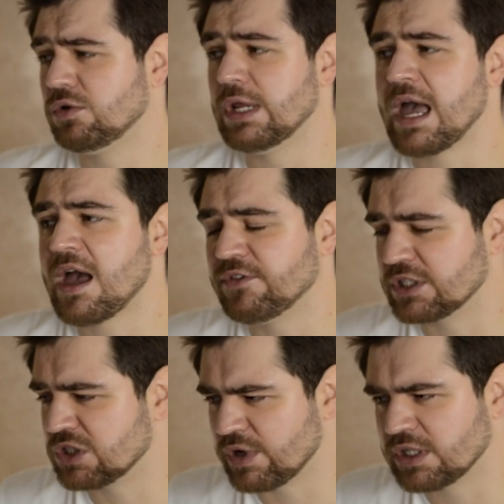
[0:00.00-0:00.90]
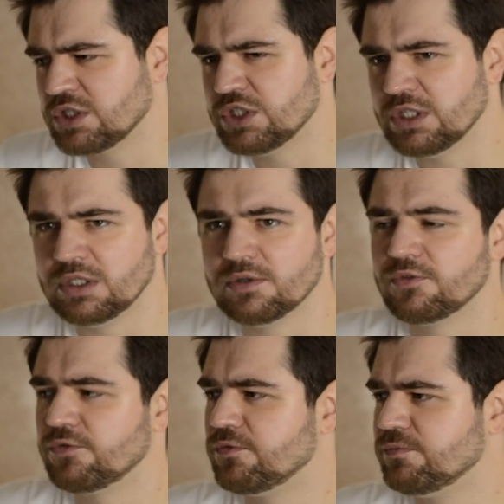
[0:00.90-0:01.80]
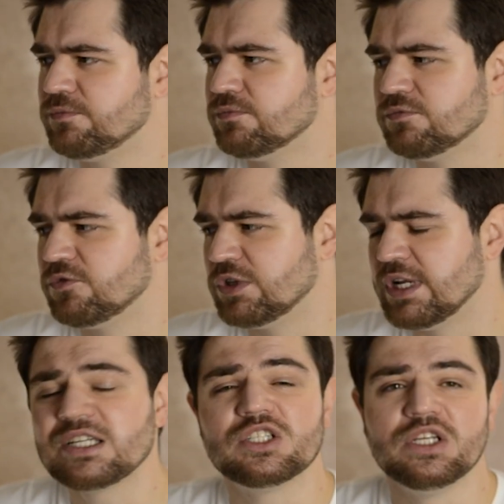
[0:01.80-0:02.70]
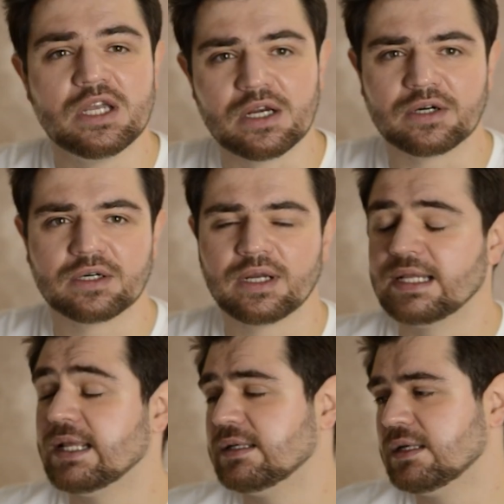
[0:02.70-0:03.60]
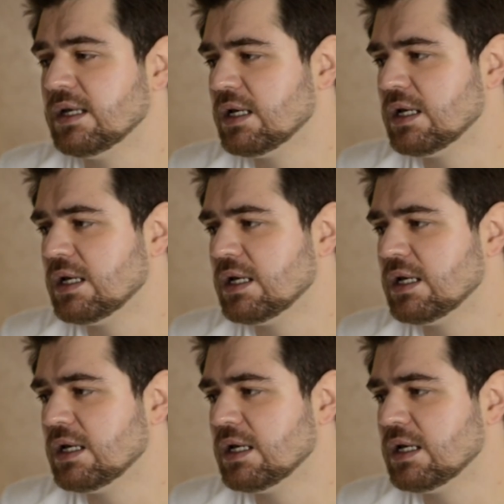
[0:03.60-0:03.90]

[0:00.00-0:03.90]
have a strategy for the next year, and then